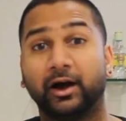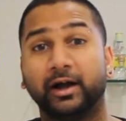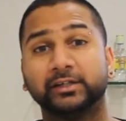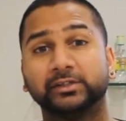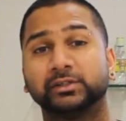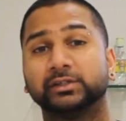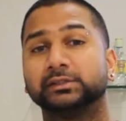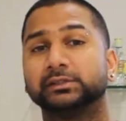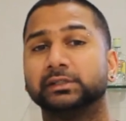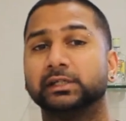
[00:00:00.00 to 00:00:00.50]

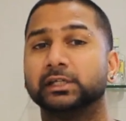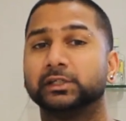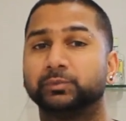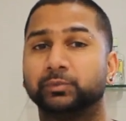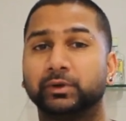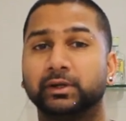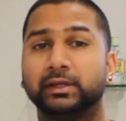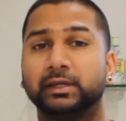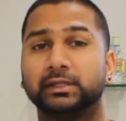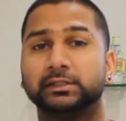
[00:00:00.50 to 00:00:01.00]
as you can see, it's
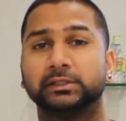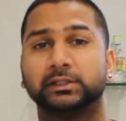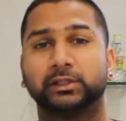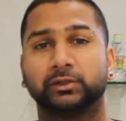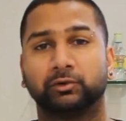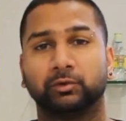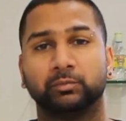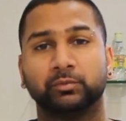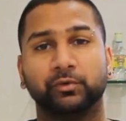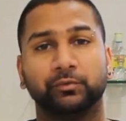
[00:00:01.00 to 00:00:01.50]
pretty easy
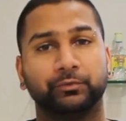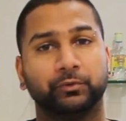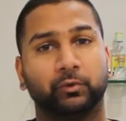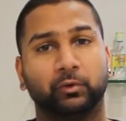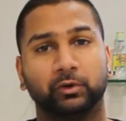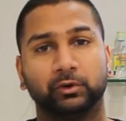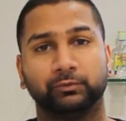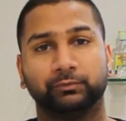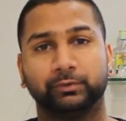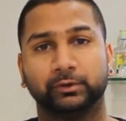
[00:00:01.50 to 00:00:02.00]
to remove the
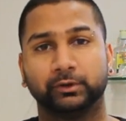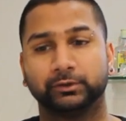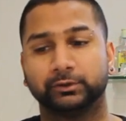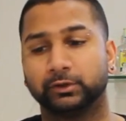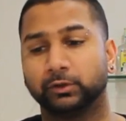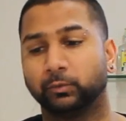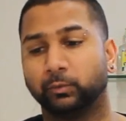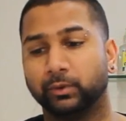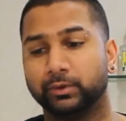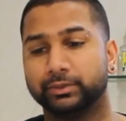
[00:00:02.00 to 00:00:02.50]
oil
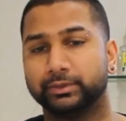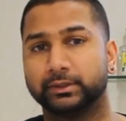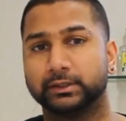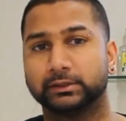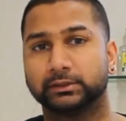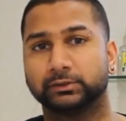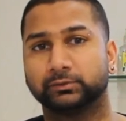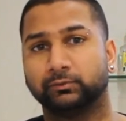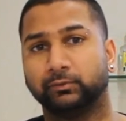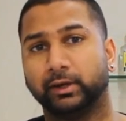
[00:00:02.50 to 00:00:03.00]
filter with
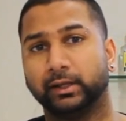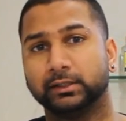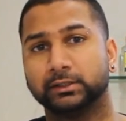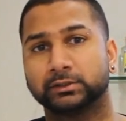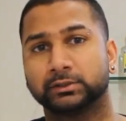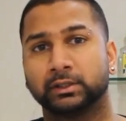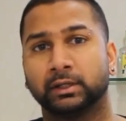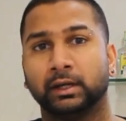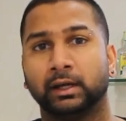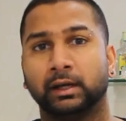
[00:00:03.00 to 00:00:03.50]
this
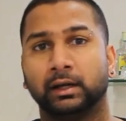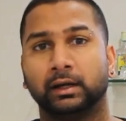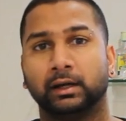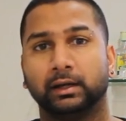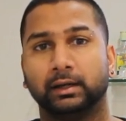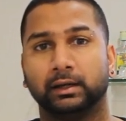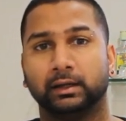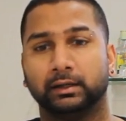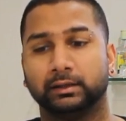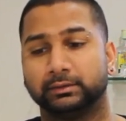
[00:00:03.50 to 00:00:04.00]
wrench.
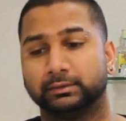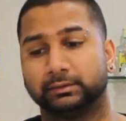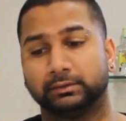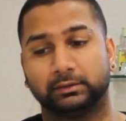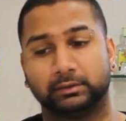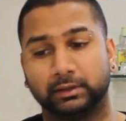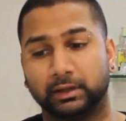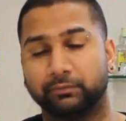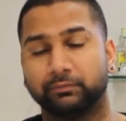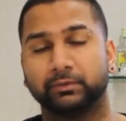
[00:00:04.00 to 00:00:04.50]
Uh,
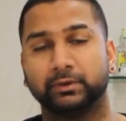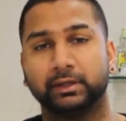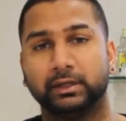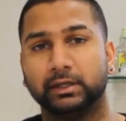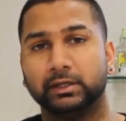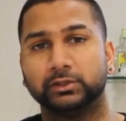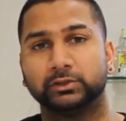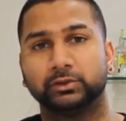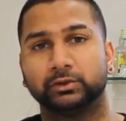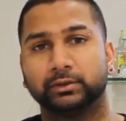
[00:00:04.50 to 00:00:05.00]
definitely
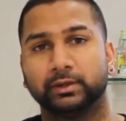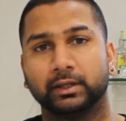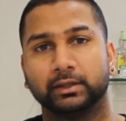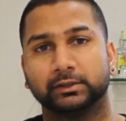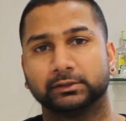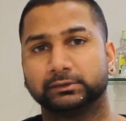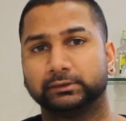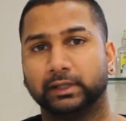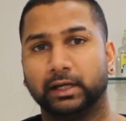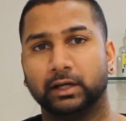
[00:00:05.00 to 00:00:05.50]
easier than
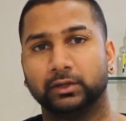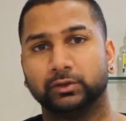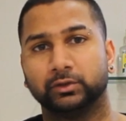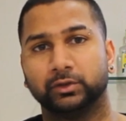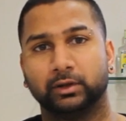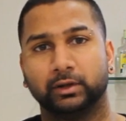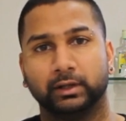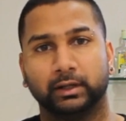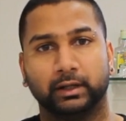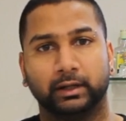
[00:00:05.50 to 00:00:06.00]
the
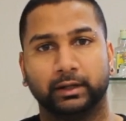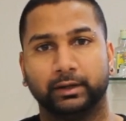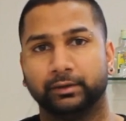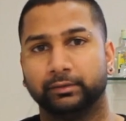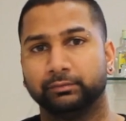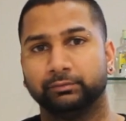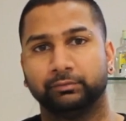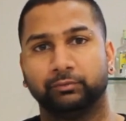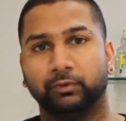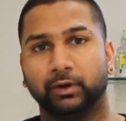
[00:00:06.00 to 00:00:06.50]
standard
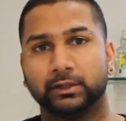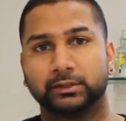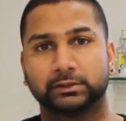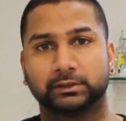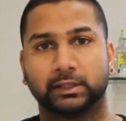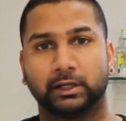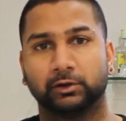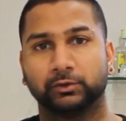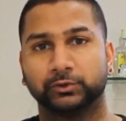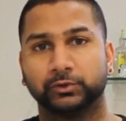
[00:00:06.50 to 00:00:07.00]
uh,
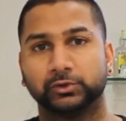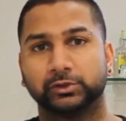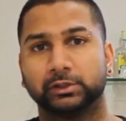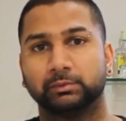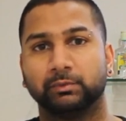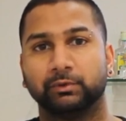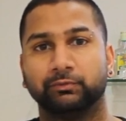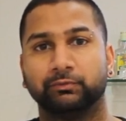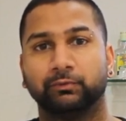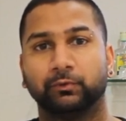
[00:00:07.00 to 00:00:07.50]
wrenches that I was
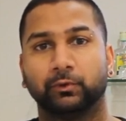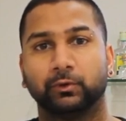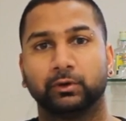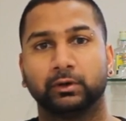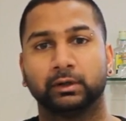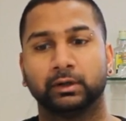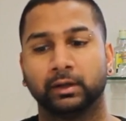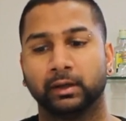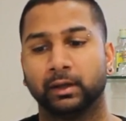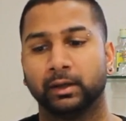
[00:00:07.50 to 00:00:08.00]
using
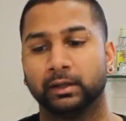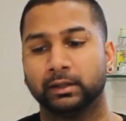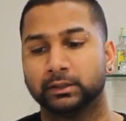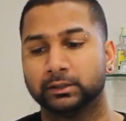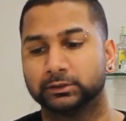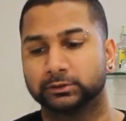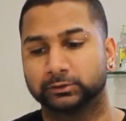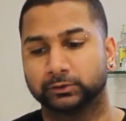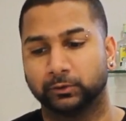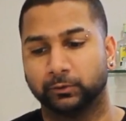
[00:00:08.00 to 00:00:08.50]
before.
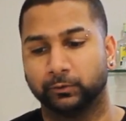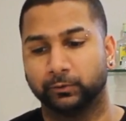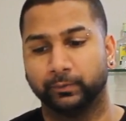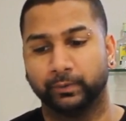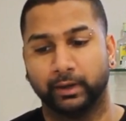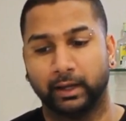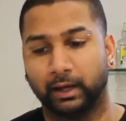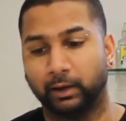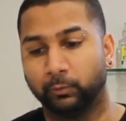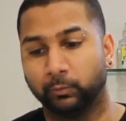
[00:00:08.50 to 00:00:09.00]

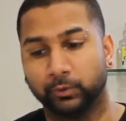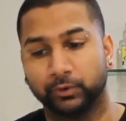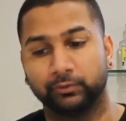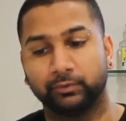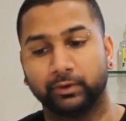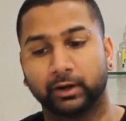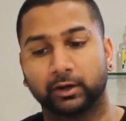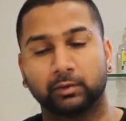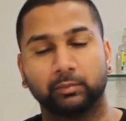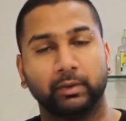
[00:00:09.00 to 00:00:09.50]
So I would
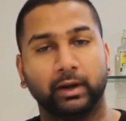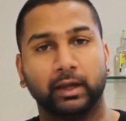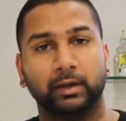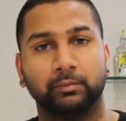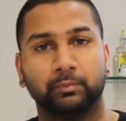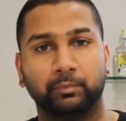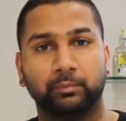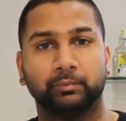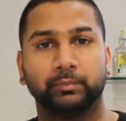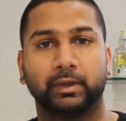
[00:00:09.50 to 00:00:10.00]

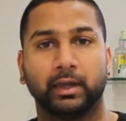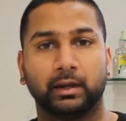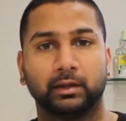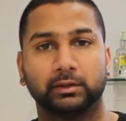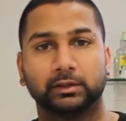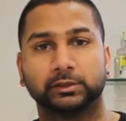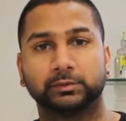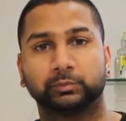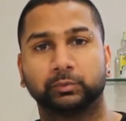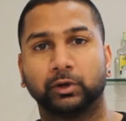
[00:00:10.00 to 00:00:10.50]
recommend
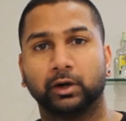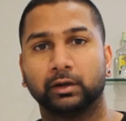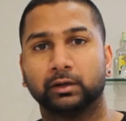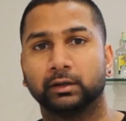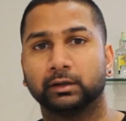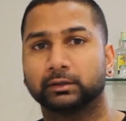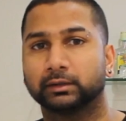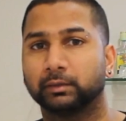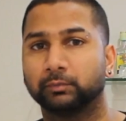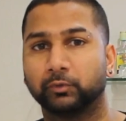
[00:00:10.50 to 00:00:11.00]
getting this
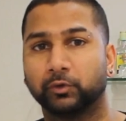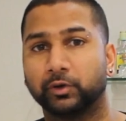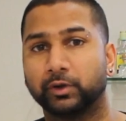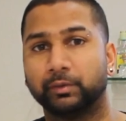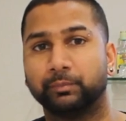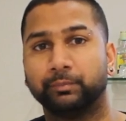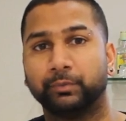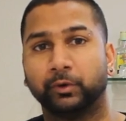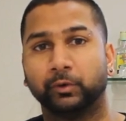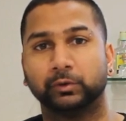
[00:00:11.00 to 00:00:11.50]
product. I'm going
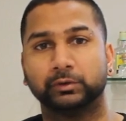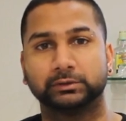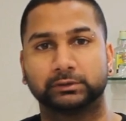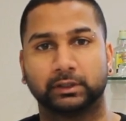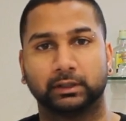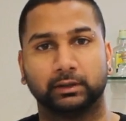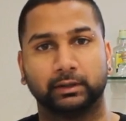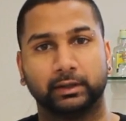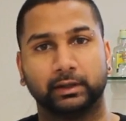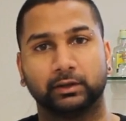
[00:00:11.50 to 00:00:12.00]
to
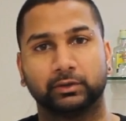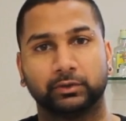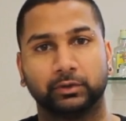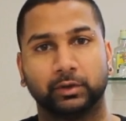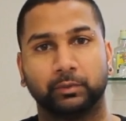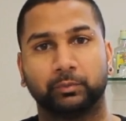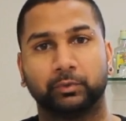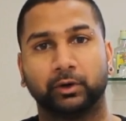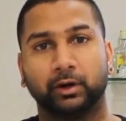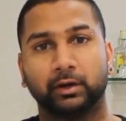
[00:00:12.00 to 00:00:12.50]
post a link to
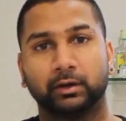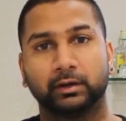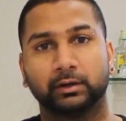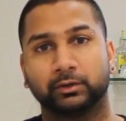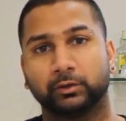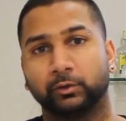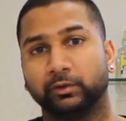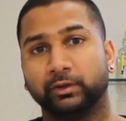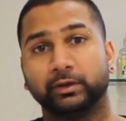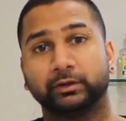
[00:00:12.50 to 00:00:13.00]
the
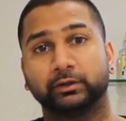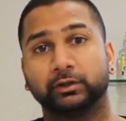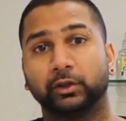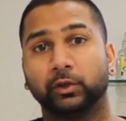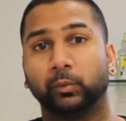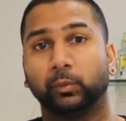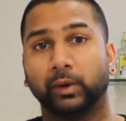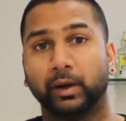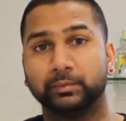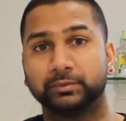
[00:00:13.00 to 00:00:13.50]
product, the link to
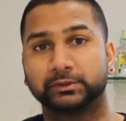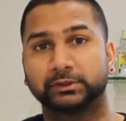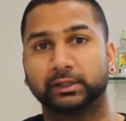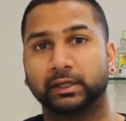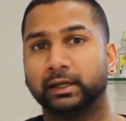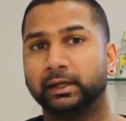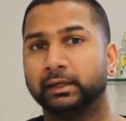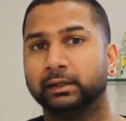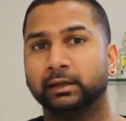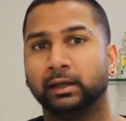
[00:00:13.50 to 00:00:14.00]
the
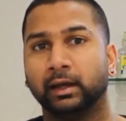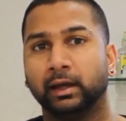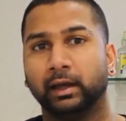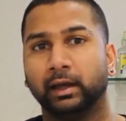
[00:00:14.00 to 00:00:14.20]
website,